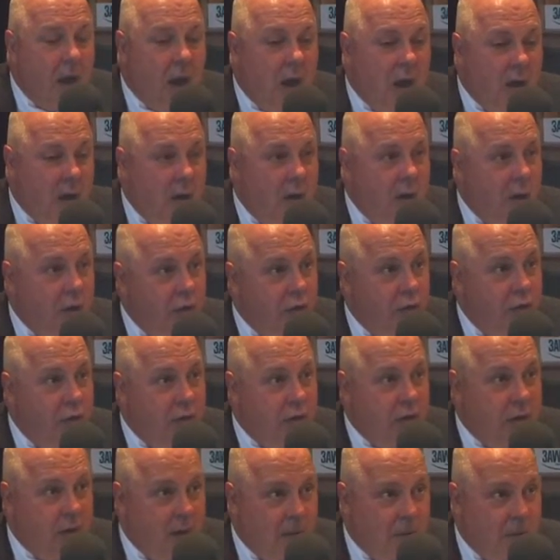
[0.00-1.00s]
Uh, no, I
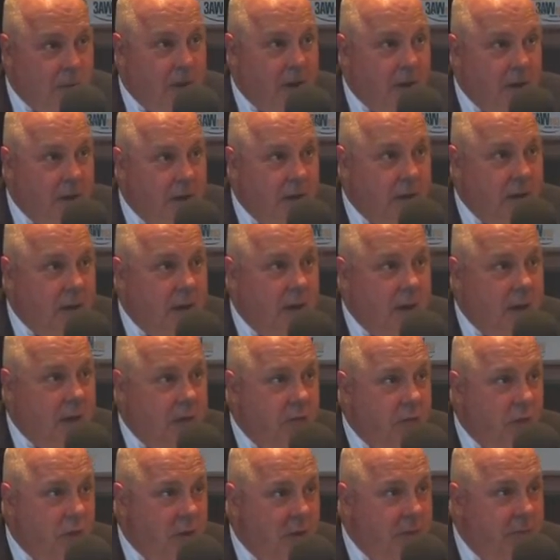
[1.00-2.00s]
took uh, my
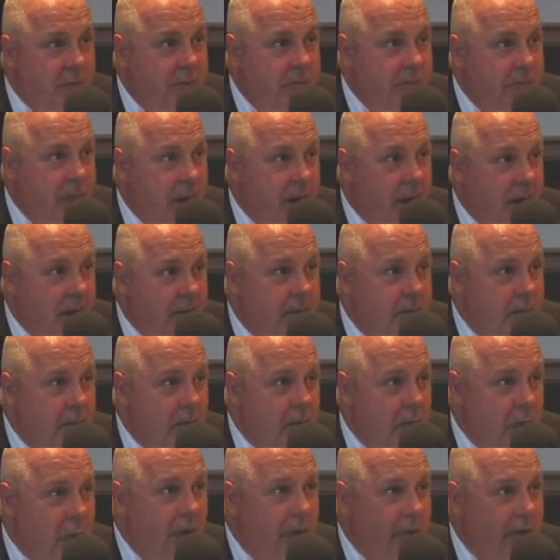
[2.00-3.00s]
designated driver, uh,
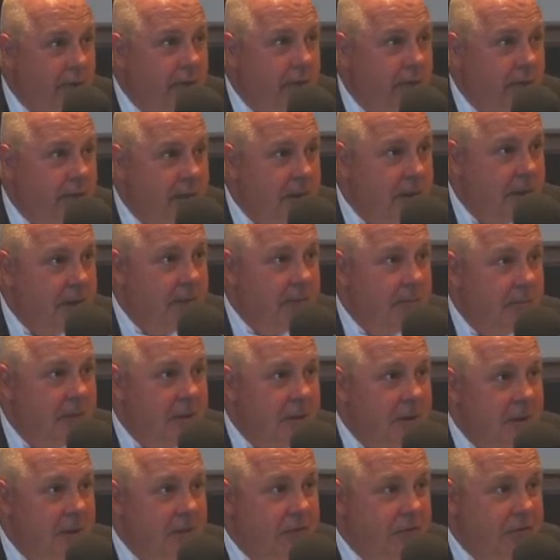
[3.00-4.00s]
the wife. Um,
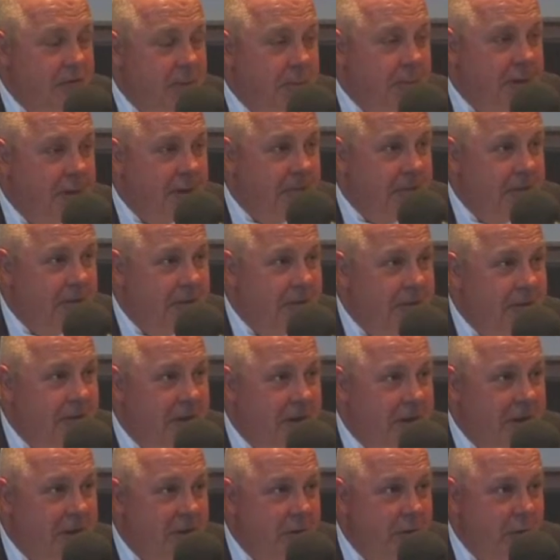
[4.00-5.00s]
she paid for the
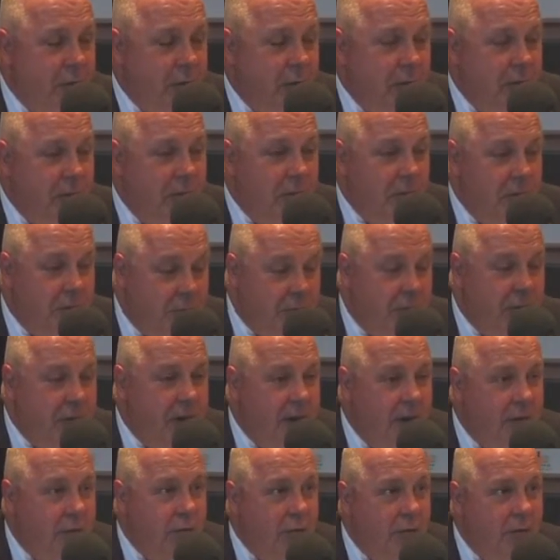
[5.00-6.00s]
tickets. It was my
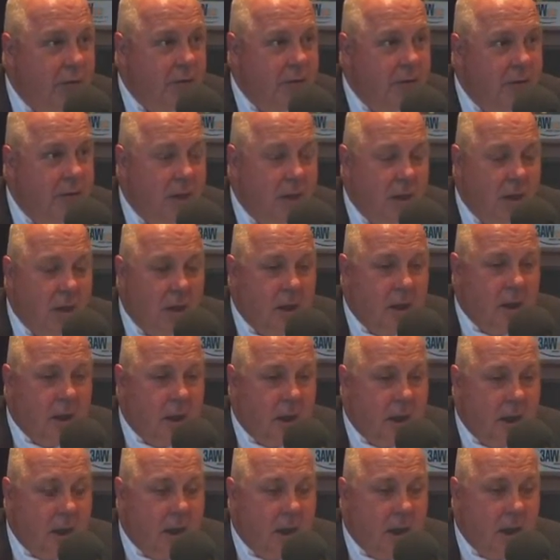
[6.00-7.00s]
birthday present,
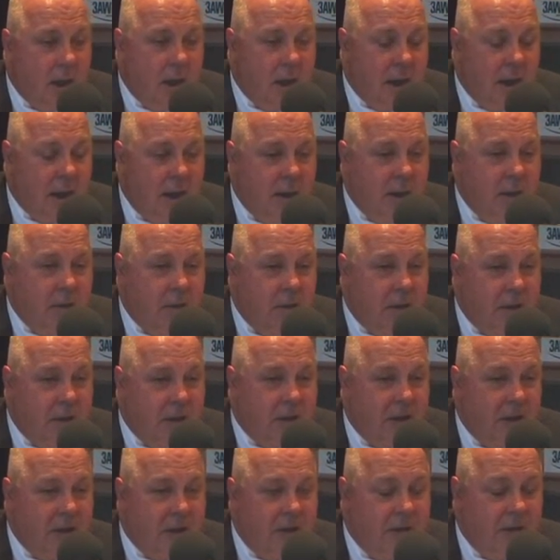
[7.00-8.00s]
uh, and I
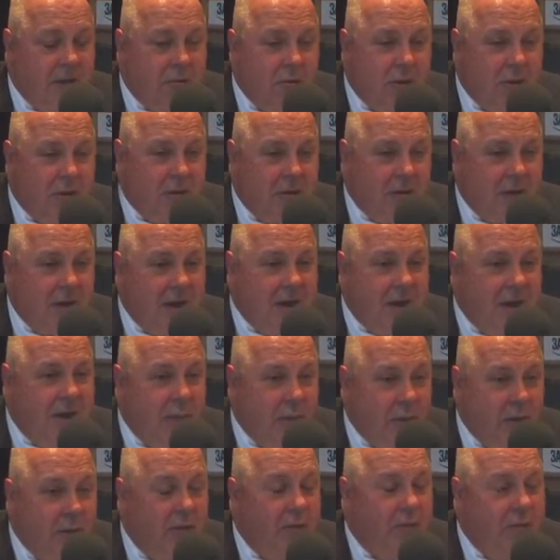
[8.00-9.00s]
sat in the stand.
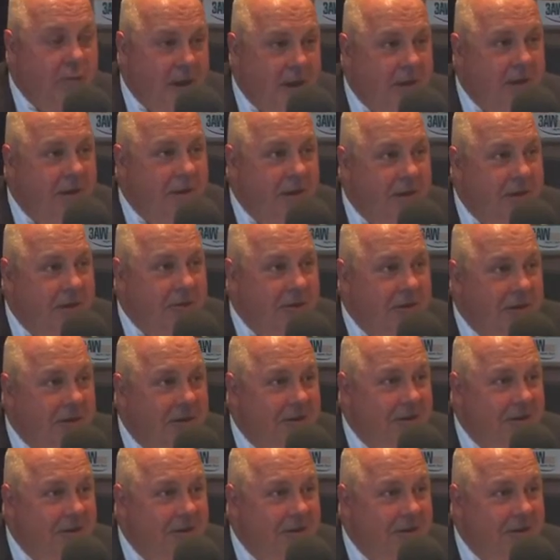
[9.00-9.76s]
It was fantastic.